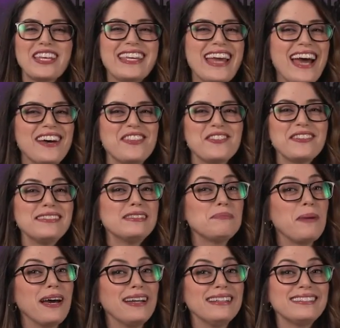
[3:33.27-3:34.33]
gather the
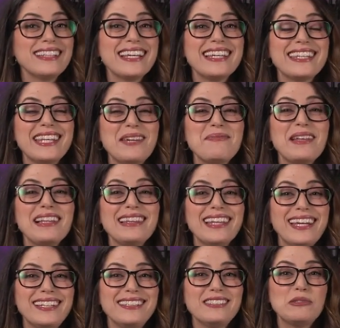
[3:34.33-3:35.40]
spice and claim the
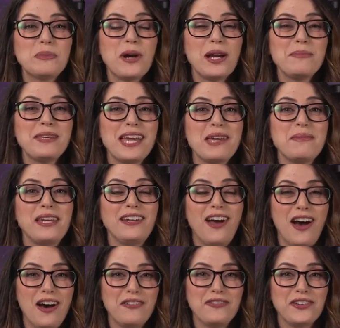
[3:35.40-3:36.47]
latest Prime Gaming
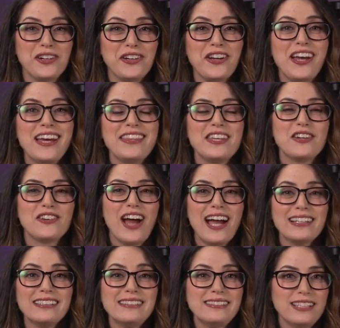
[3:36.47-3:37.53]
offer. The
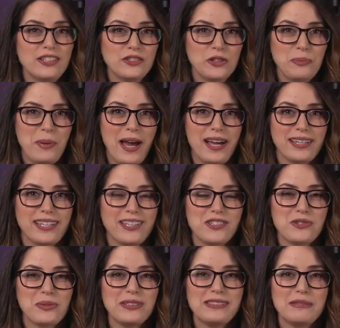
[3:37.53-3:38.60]
Arrakis Desert Package was